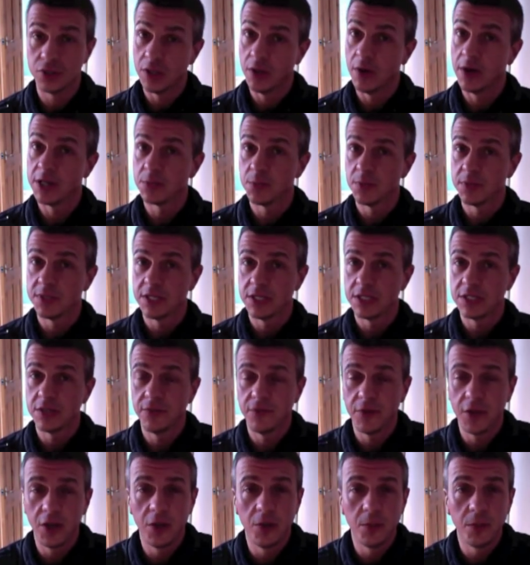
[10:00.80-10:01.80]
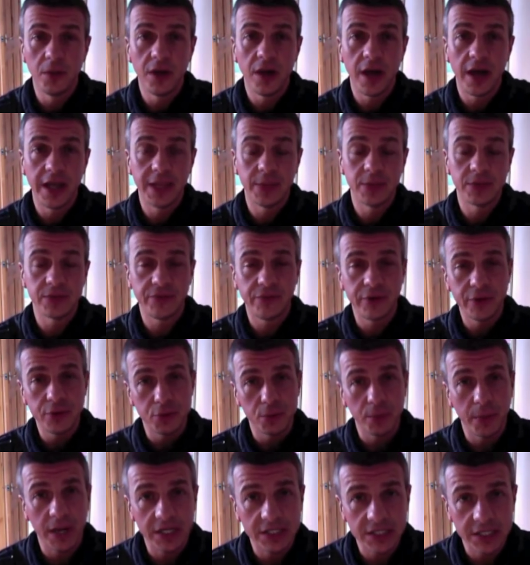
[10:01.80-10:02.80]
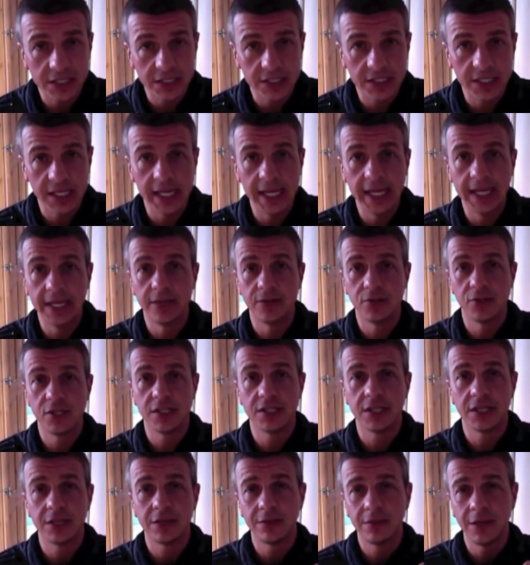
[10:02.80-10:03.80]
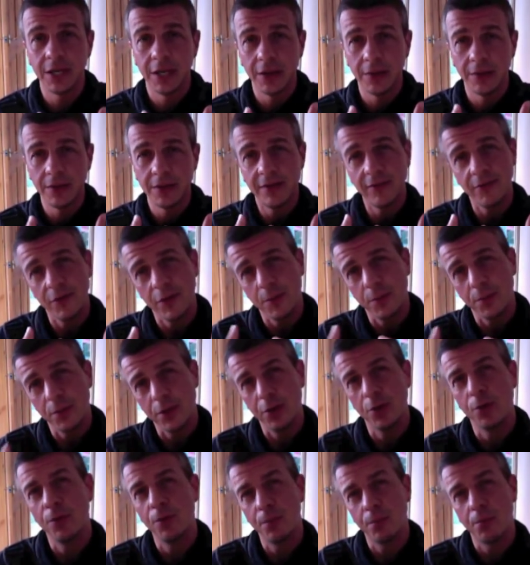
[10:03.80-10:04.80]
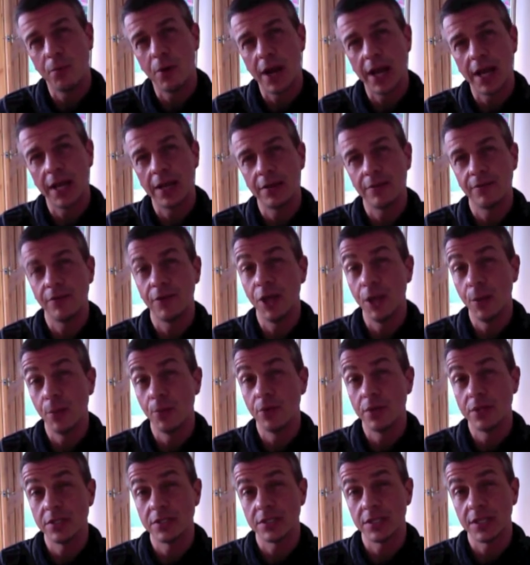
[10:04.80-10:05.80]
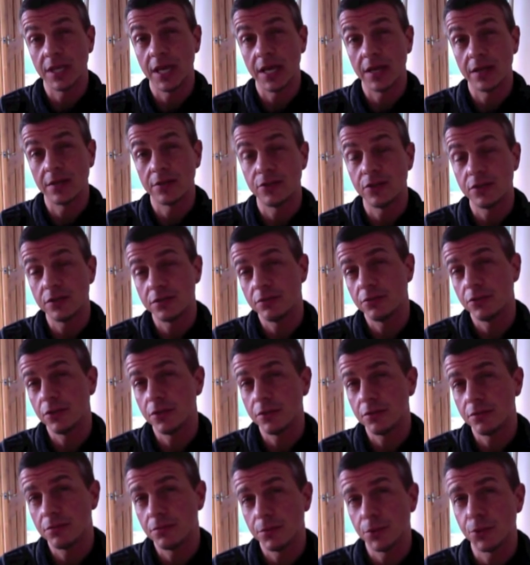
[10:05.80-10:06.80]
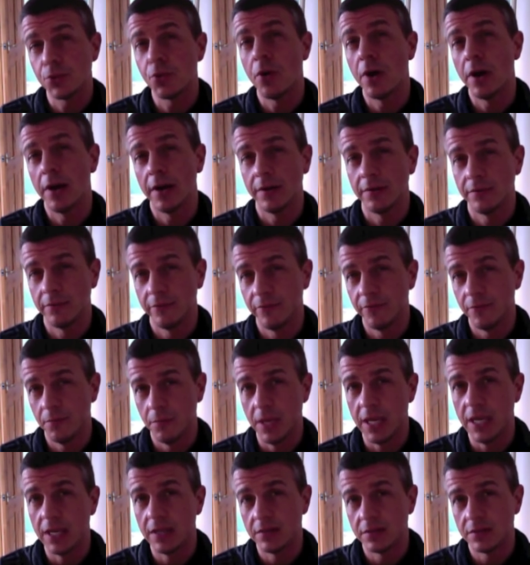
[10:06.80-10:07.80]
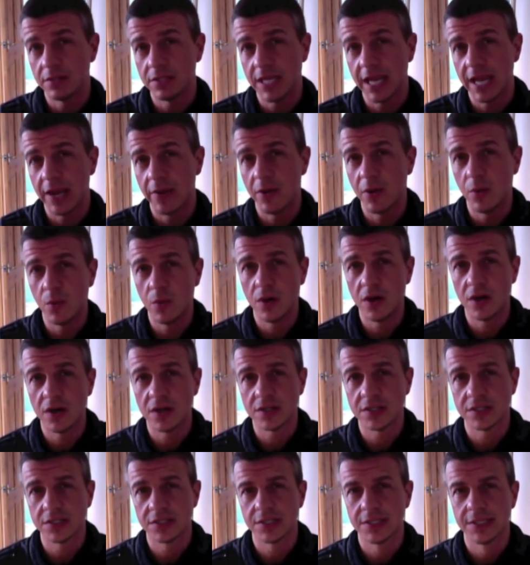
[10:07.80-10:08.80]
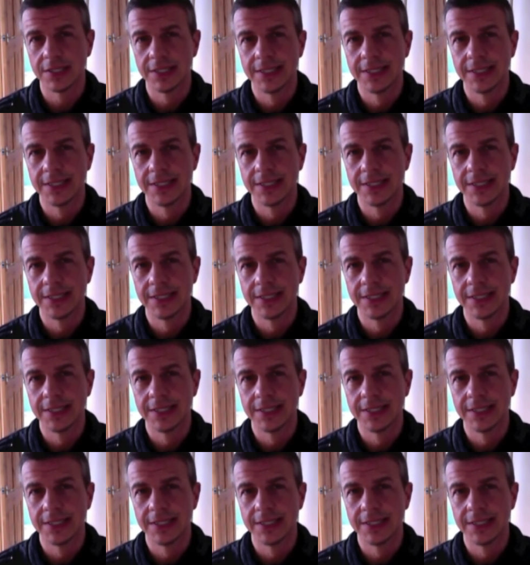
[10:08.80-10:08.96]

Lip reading: she likes my sense of humour, and there was a very dramatic scene, and she said, you know, if you put your brand of humour into that, just try it for me and see how it works.